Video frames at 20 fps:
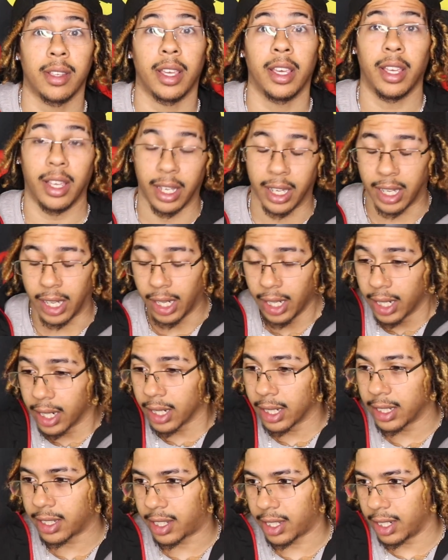He can
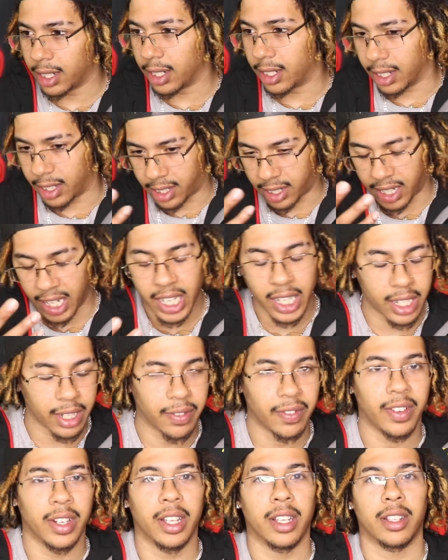clearly see the
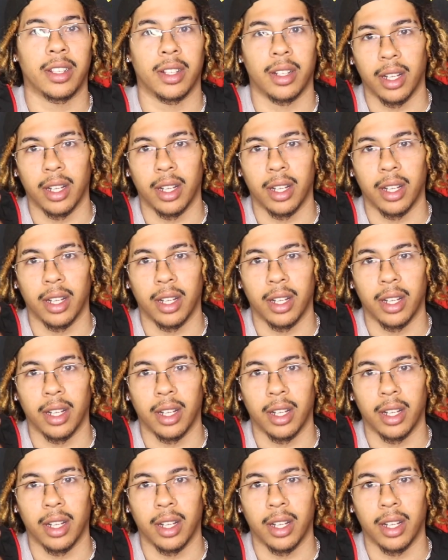distinctiveness